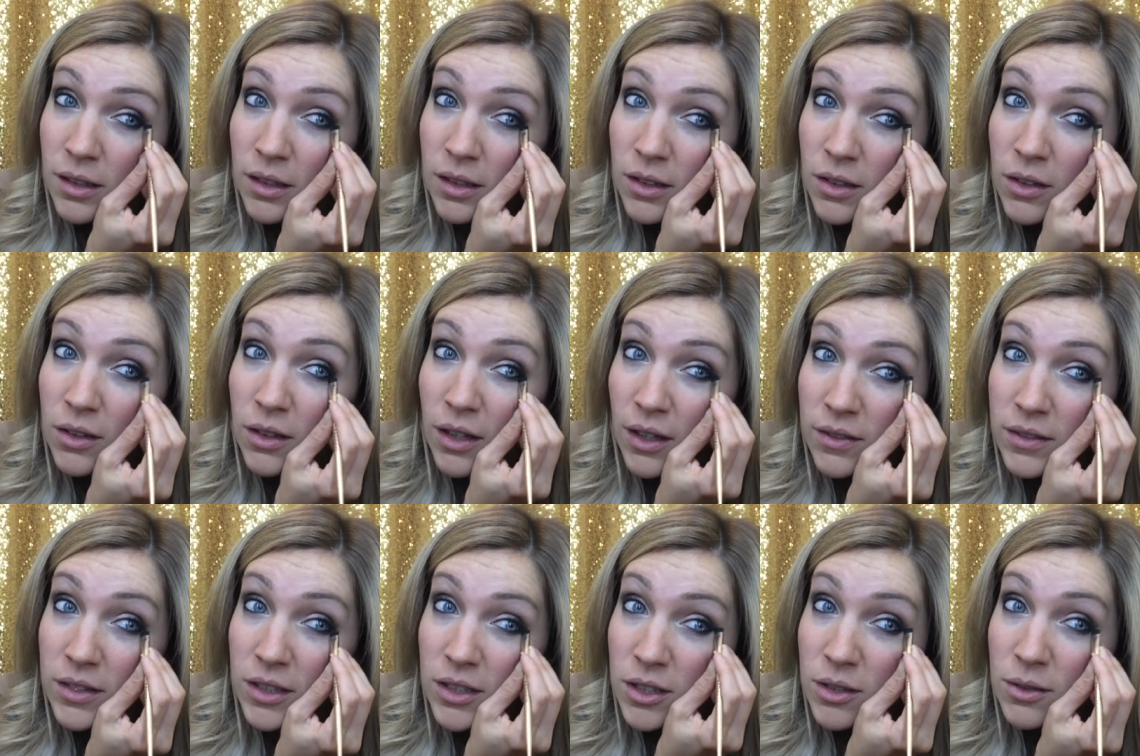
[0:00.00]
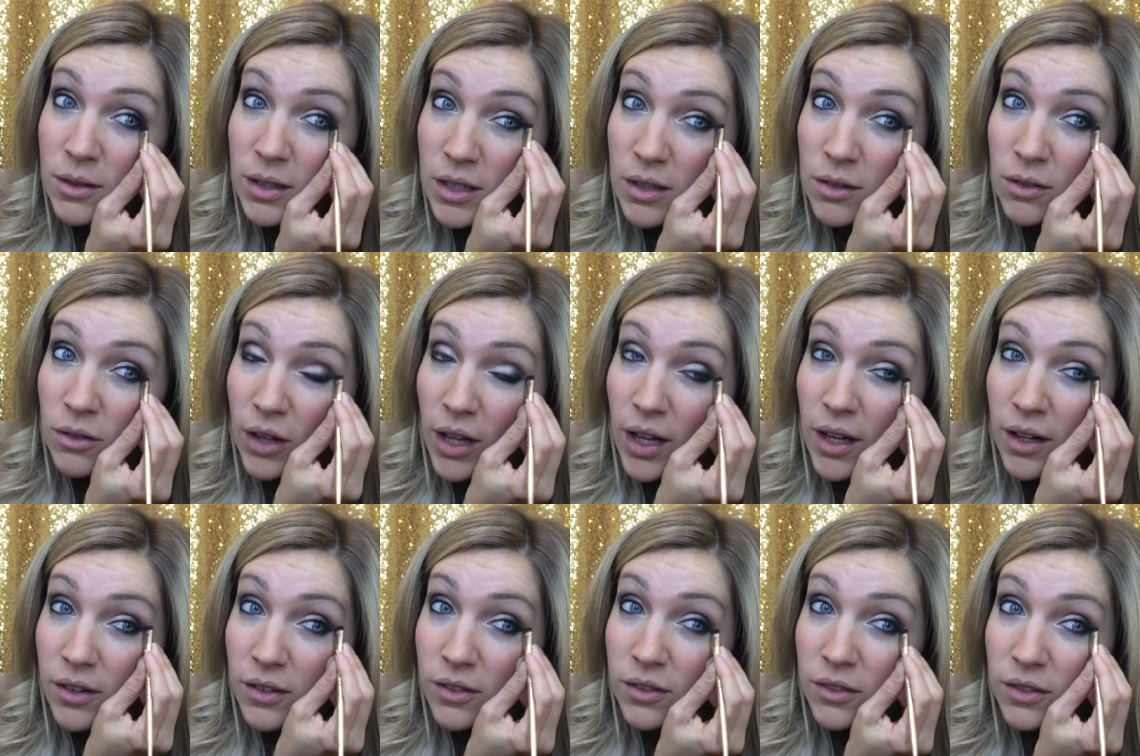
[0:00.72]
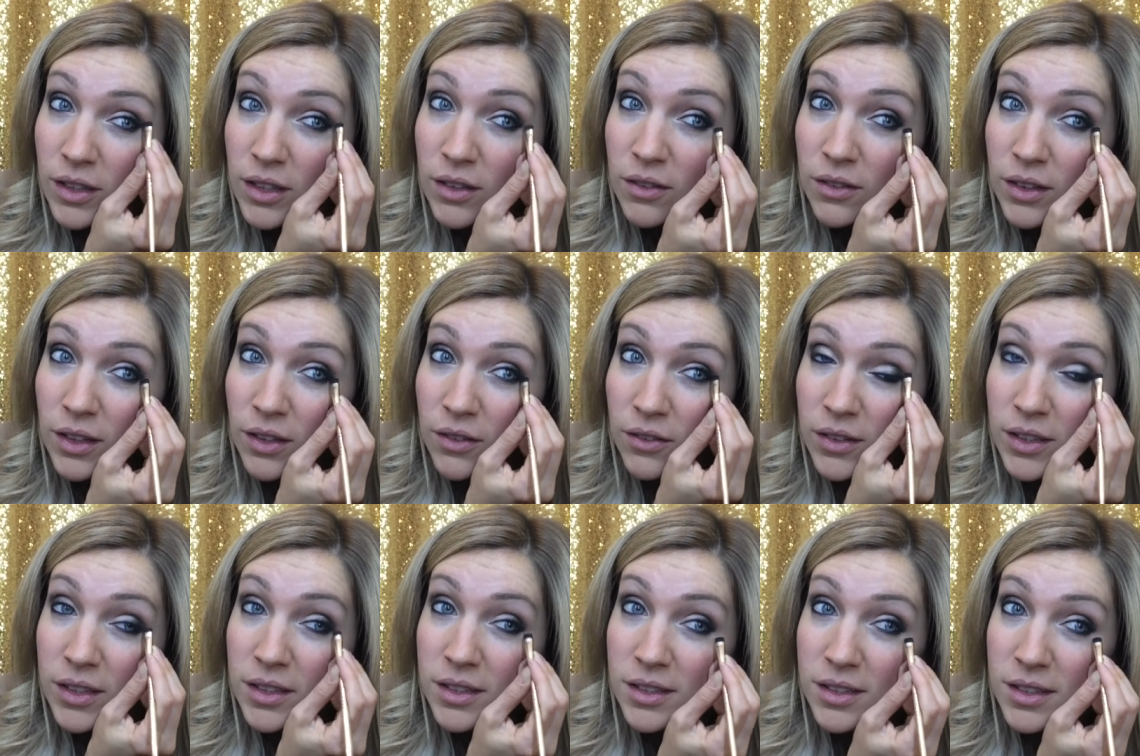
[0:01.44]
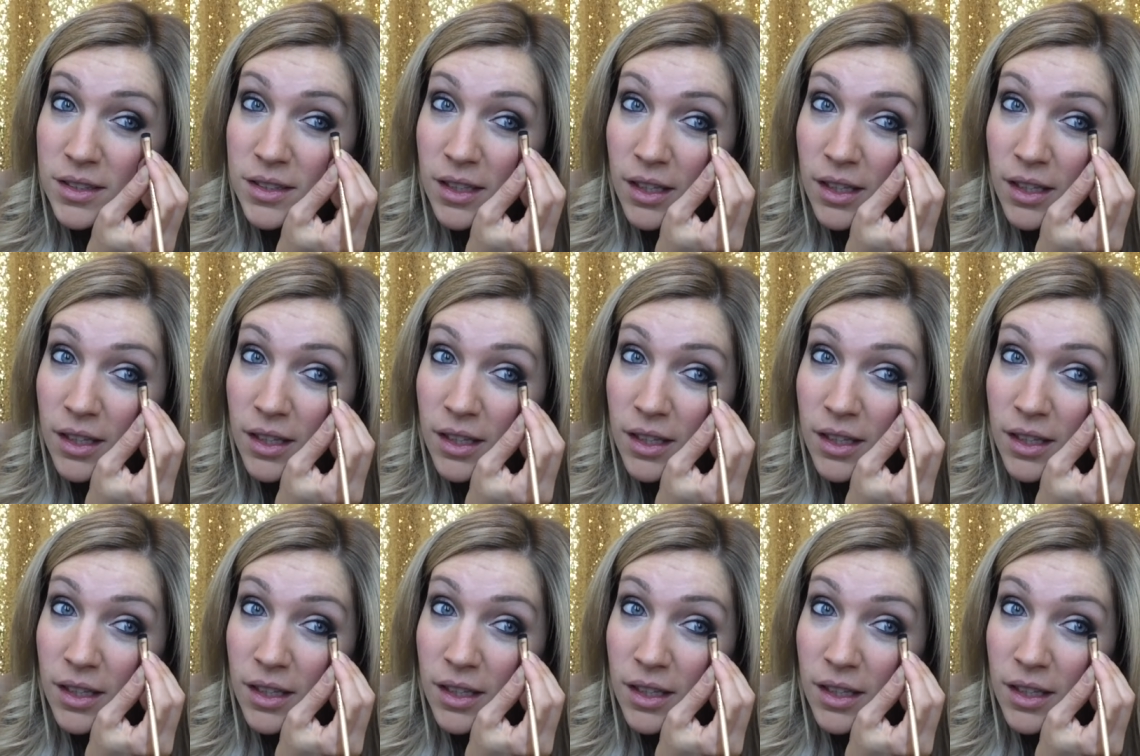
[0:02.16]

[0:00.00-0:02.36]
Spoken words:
you have to do what you love, even if it's,